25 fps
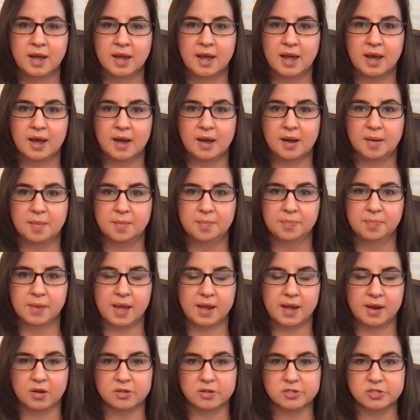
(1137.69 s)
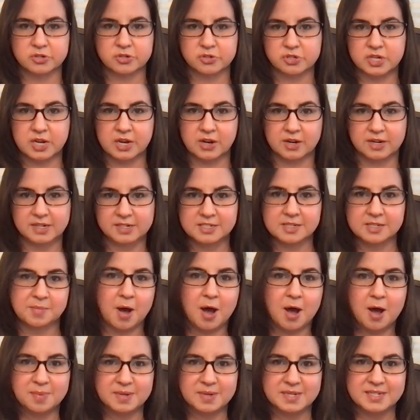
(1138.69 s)
and also sharing some
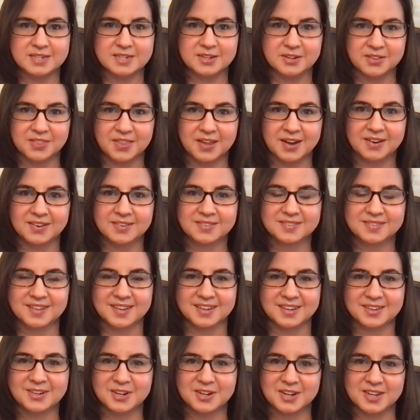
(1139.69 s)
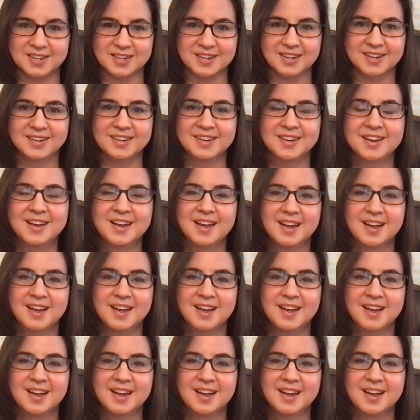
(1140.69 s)
hobbies here and there, like cooking.